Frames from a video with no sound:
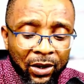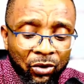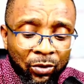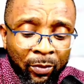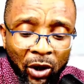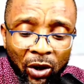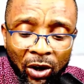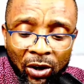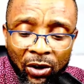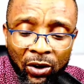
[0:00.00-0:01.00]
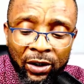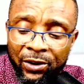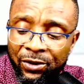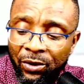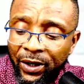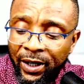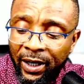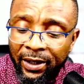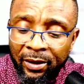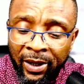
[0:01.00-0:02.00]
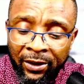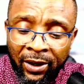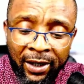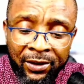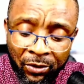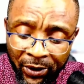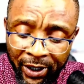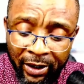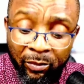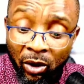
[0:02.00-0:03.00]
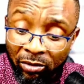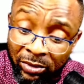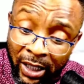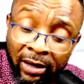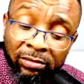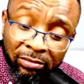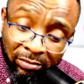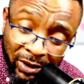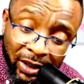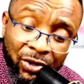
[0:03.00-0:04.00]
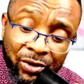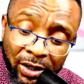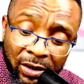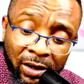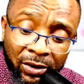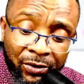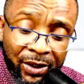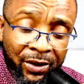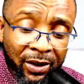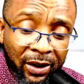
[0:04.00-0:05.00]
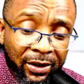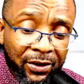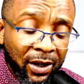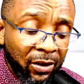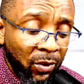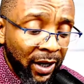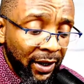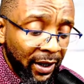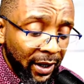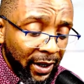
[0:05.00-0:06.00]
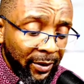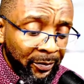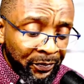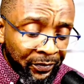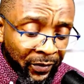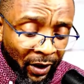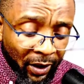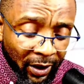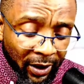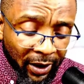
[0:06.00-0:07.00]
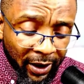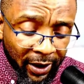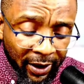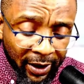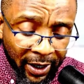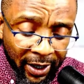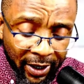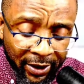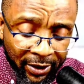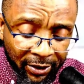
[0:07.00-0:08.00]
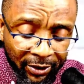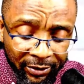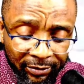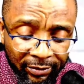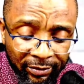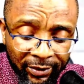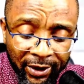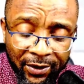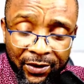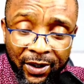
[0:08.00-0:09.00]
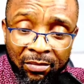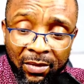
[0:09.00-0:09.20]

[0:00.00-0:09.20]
But historically, Ibadan has no king. But yeah, the history got written later when, you know, the same